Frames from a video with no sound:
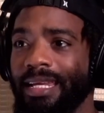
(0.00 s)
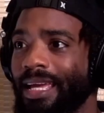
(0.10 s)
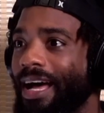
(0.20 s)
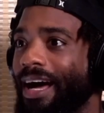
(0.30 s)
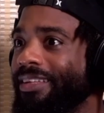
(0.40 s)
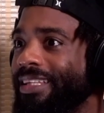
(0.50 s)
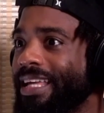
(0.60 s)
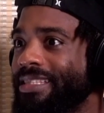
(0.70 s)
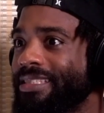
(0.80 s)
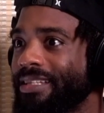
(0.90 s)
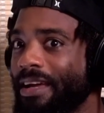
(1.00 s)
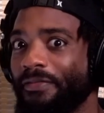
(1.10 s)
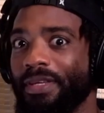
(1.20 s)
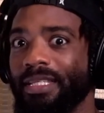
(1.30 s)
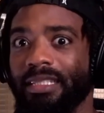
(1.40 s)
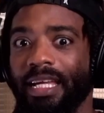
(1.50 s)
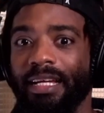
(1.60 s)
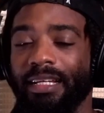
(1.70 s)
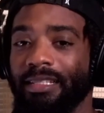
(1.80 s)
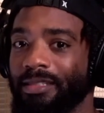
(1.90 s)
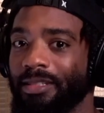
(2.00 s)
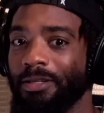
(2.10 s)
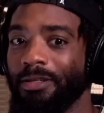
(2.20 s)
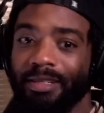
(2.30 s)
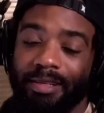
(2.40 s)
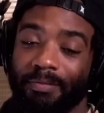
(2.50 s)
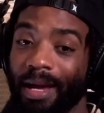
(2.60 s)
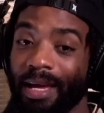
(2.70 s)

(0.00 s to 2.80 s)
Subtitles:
All of that stuff is like, because my